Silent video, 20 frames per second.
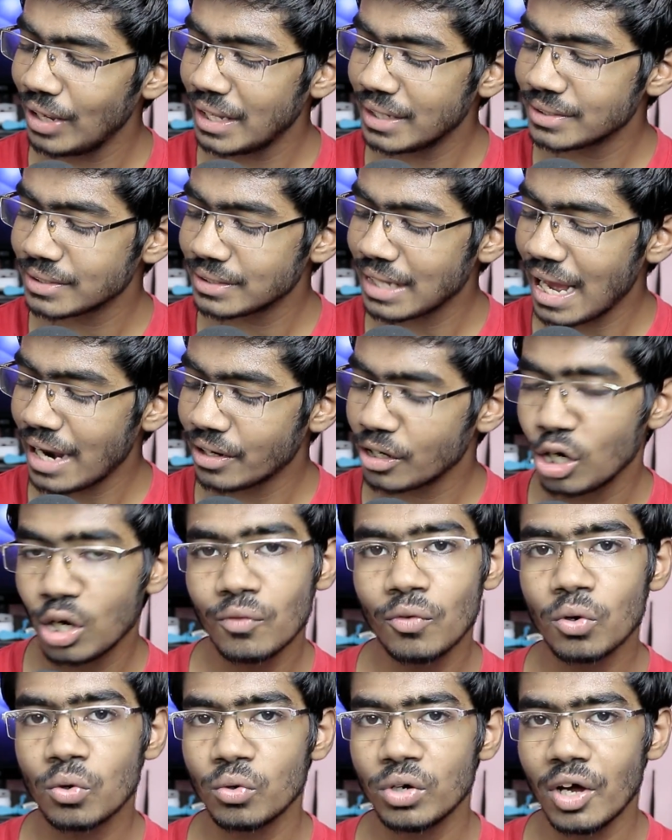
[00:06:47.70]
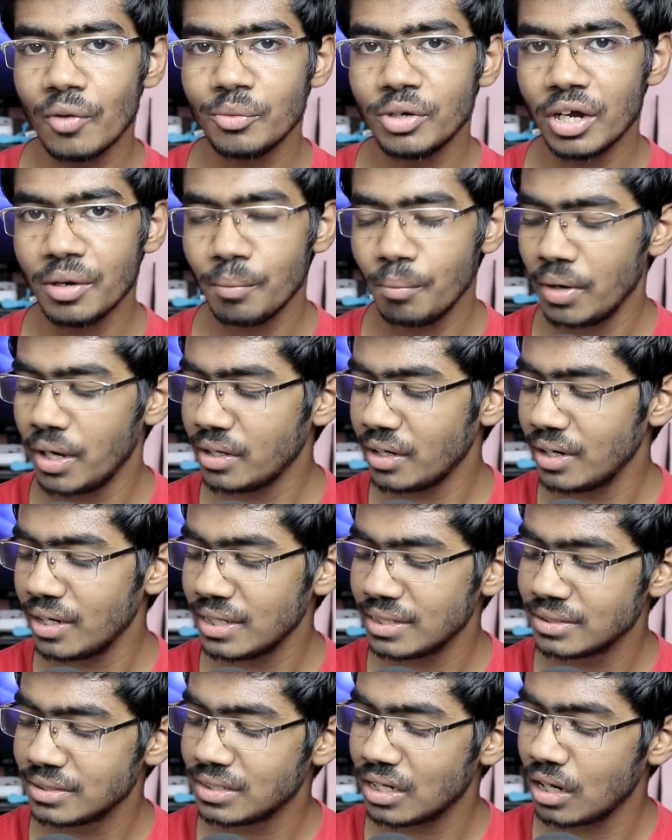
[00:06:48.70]
faced that Lenovo could have done better
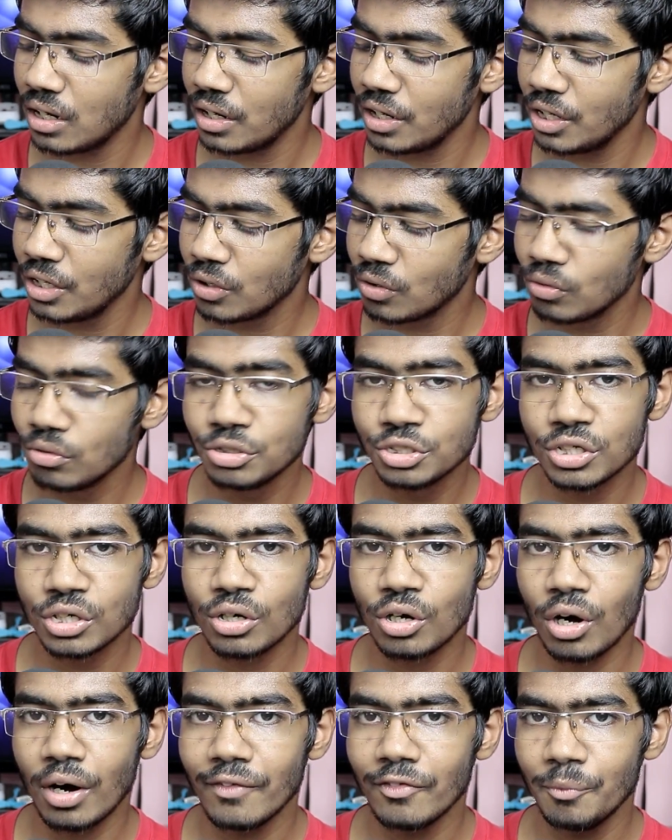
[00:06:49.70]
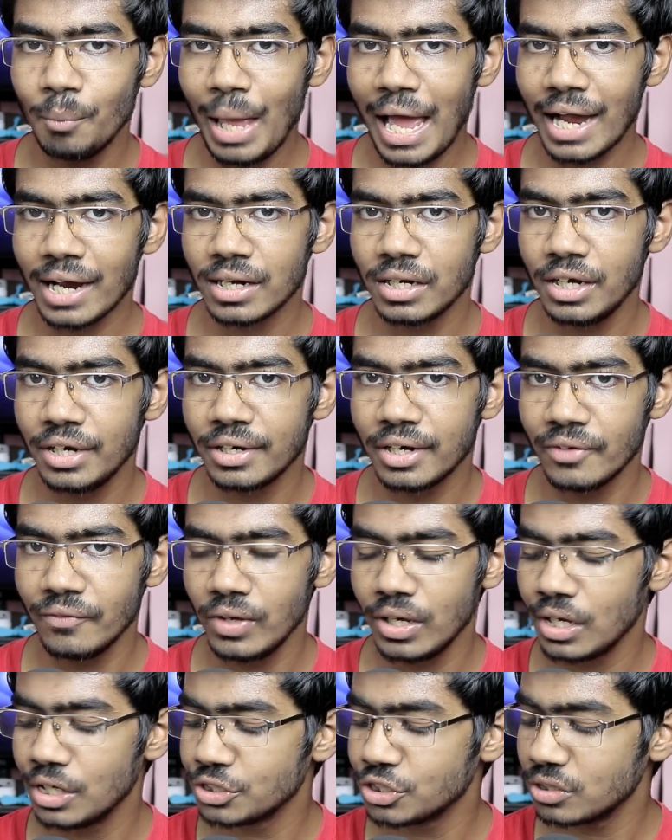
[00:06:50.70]
is the inclusion of backlit
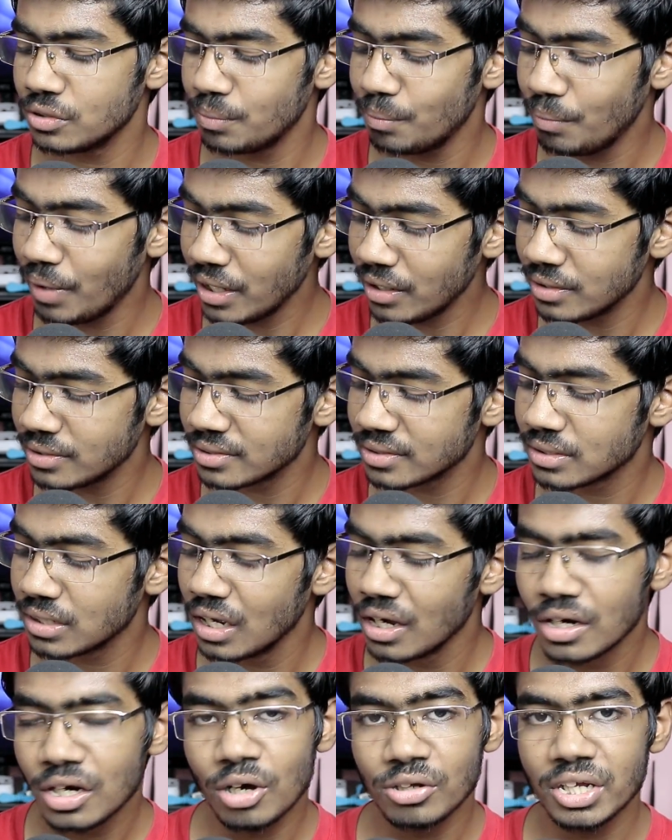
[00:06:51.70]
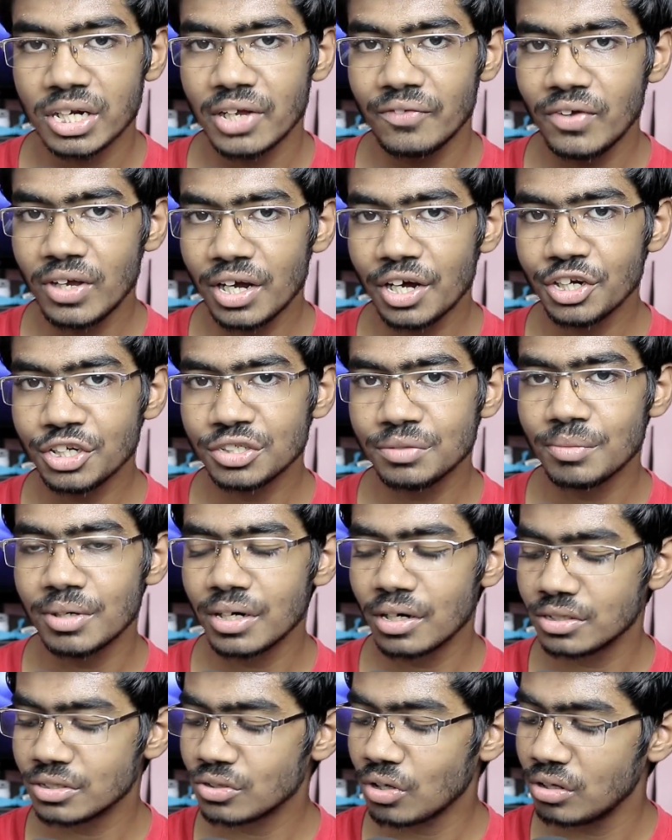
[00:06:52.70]
navigation buttons. Now the navigation
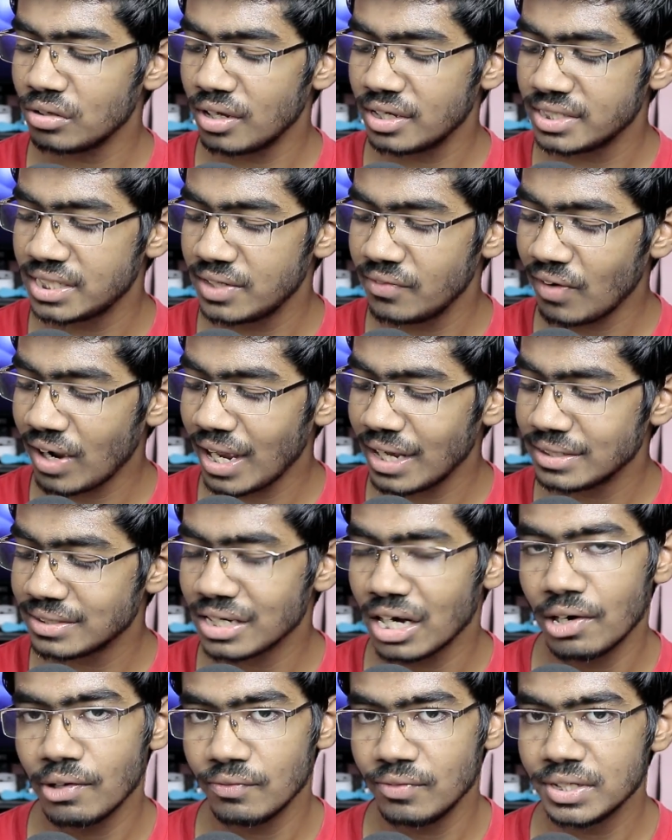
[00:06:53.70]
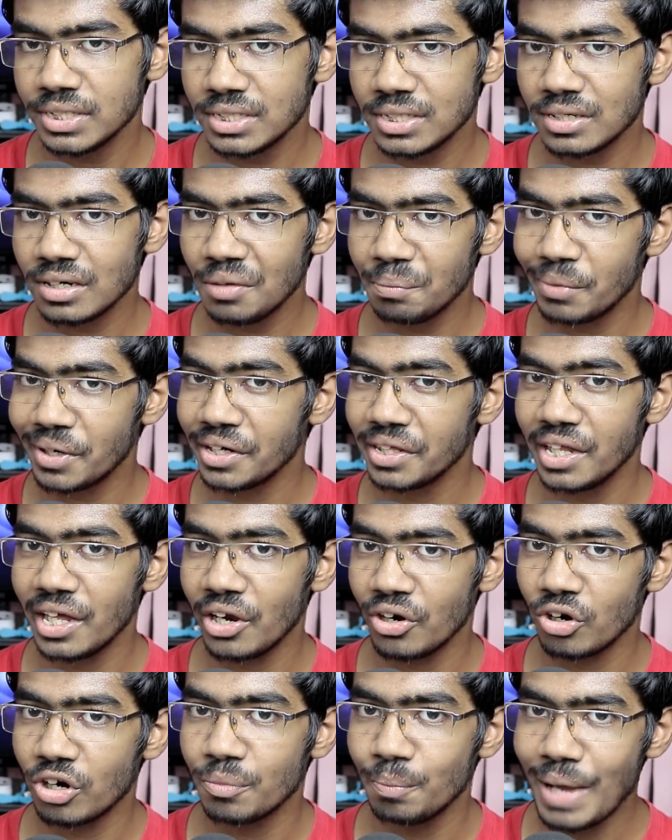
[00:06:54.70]
buttons on this device are physical, but
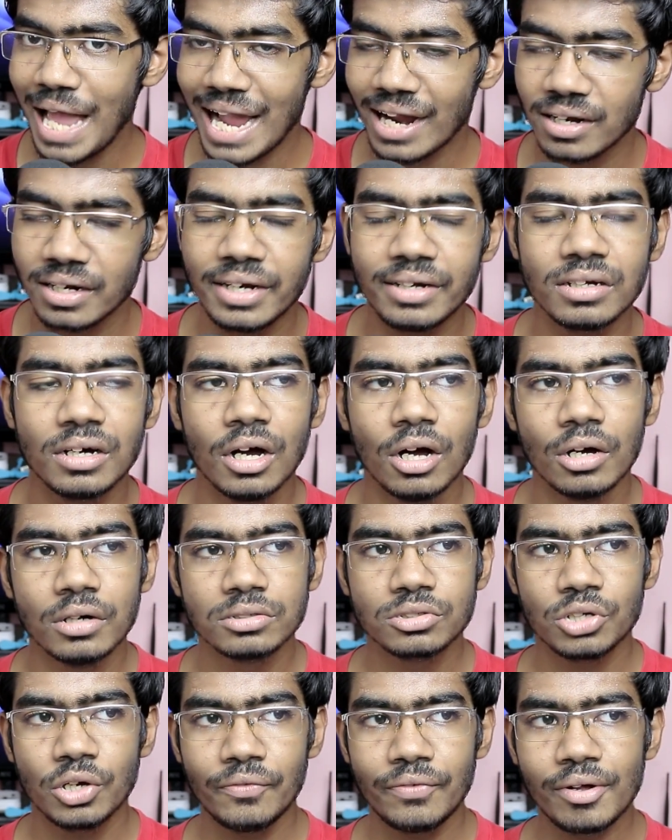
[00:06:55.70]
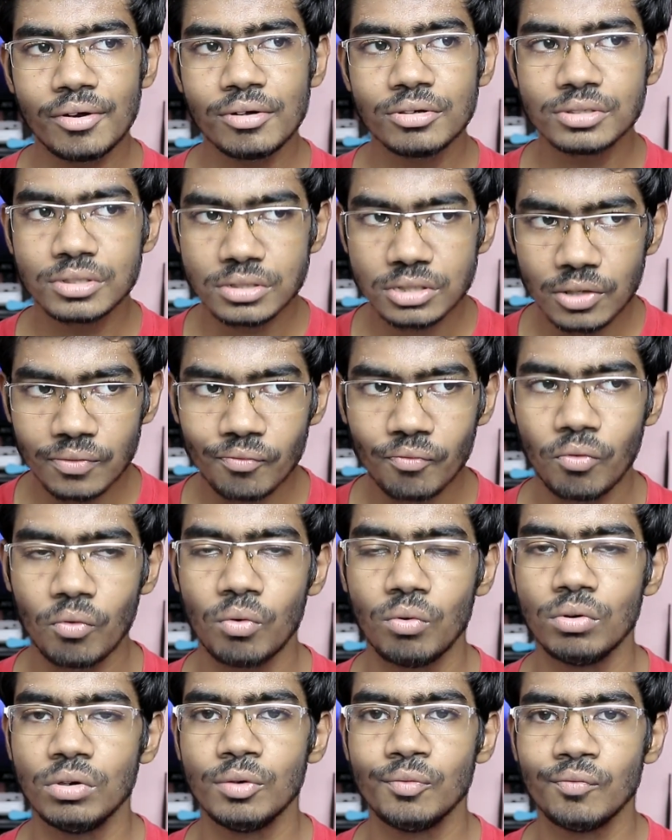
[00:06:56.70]
they are not backlit. So if you're using the
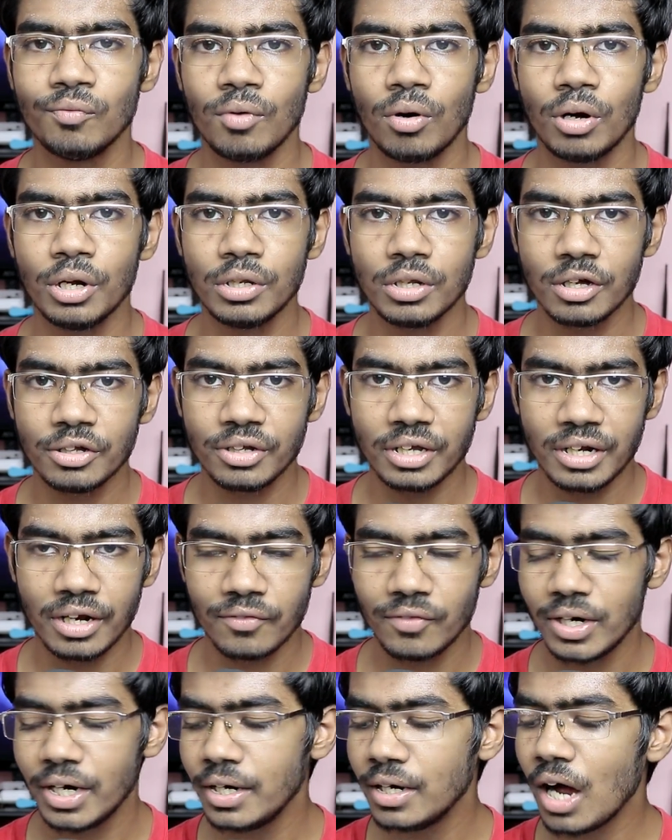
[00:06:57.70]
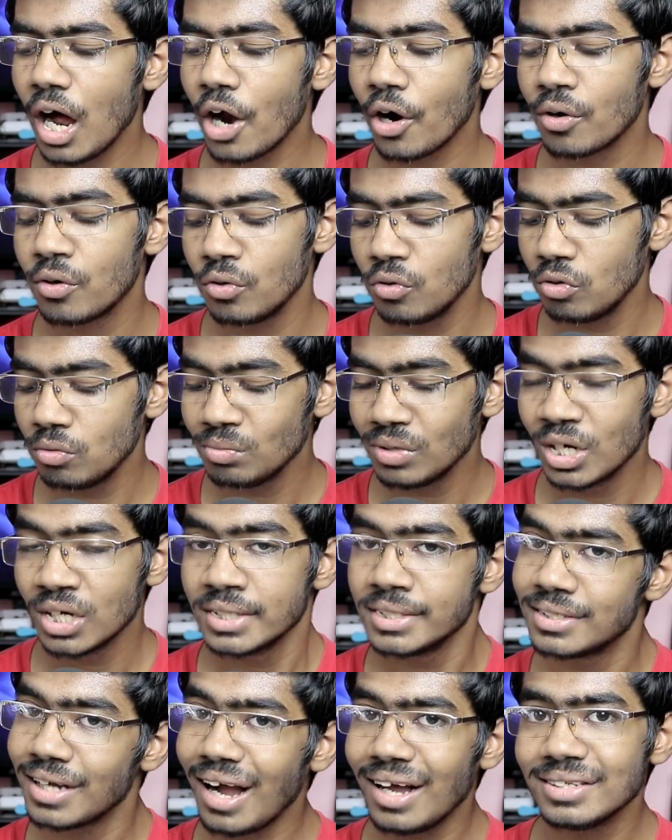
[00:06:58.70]
phone in a very dark room,
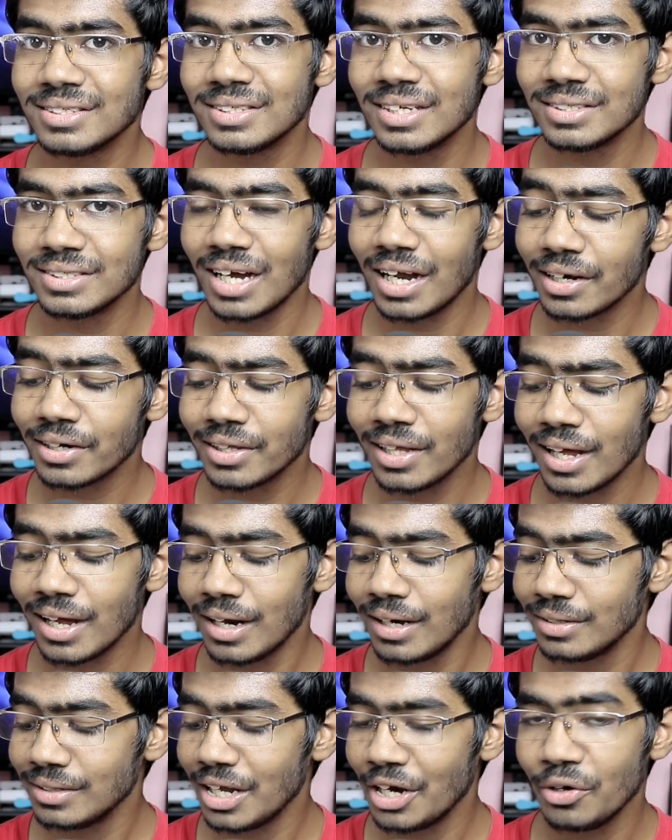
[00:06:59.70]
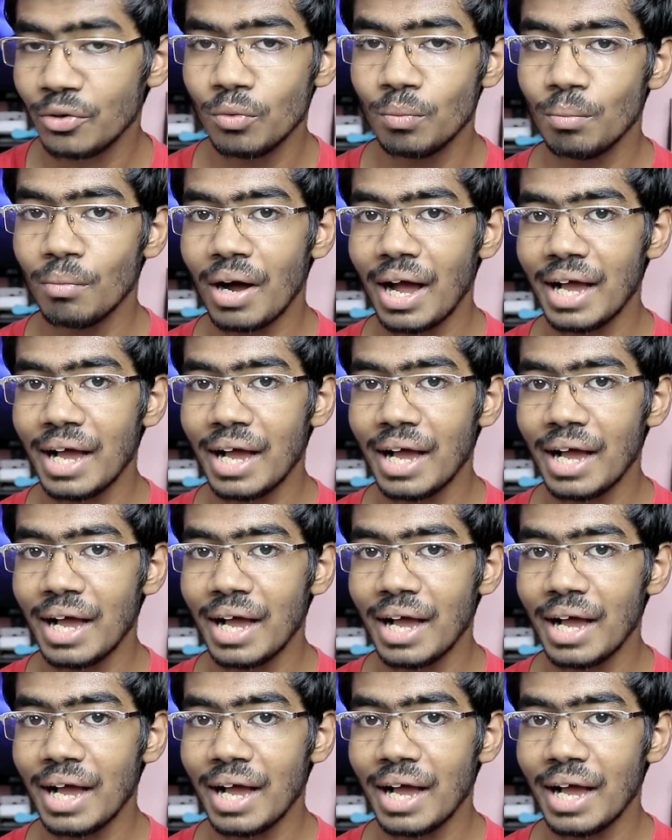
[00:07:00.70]
chances are there that you